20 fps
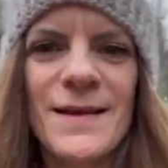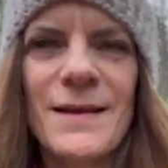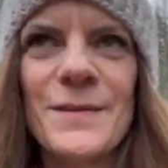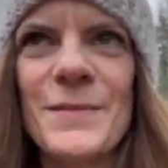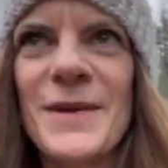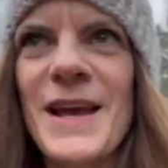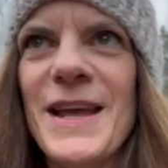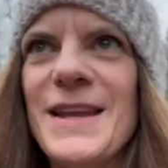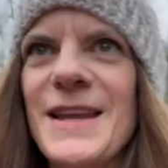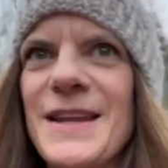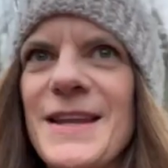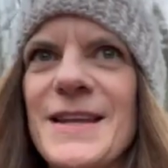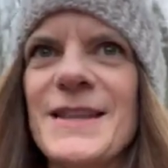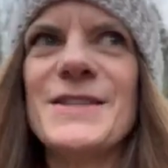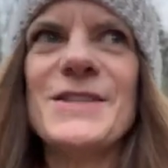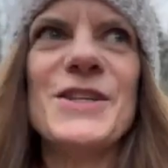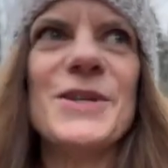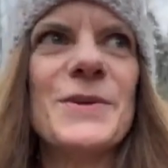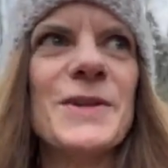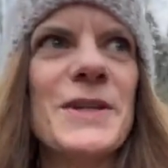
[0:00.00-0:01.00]
Getting
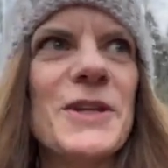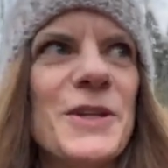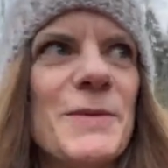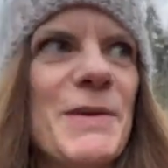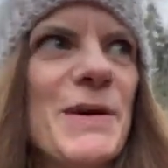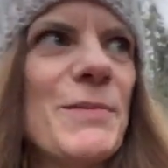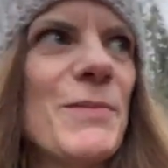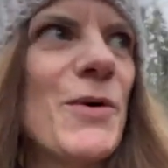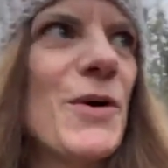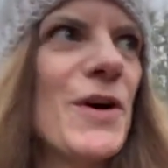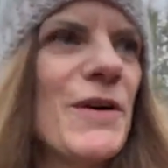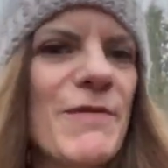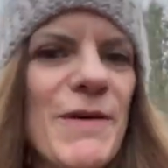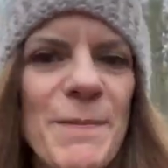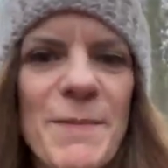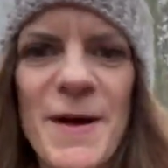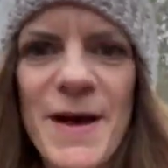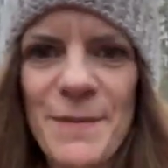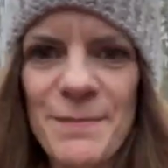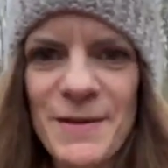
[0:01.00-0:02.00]
into a little bit more of a
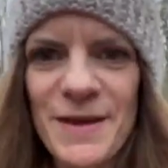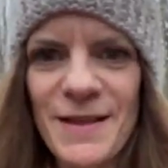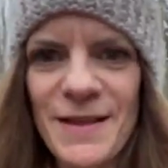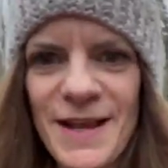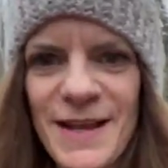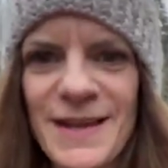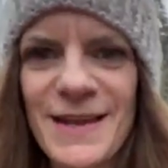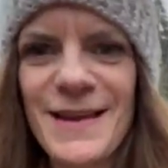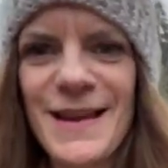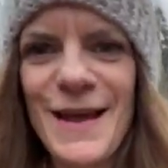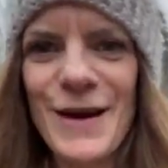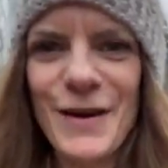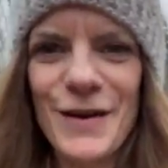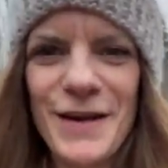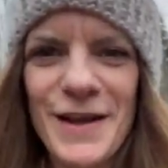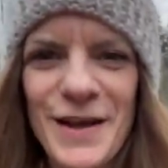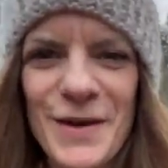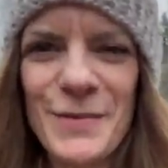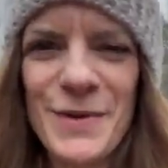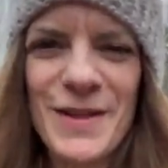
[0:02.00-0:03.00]
populated
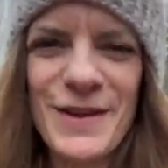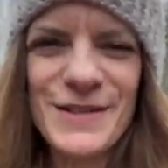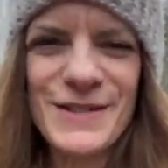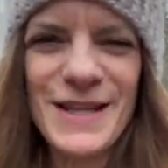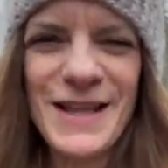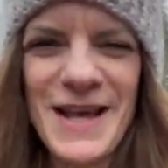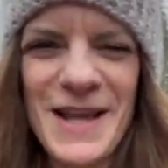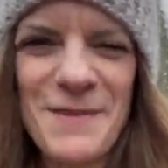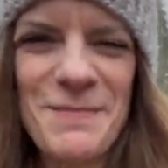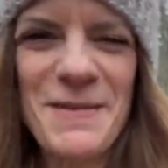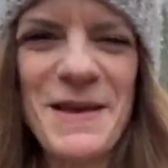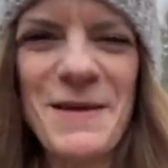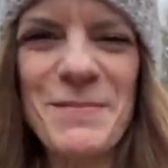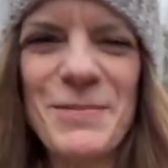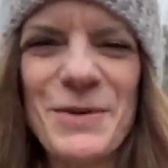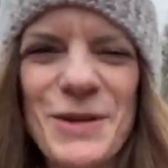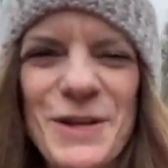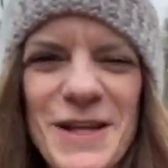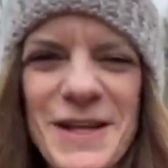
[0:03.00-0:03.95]
area where there's a lot of people,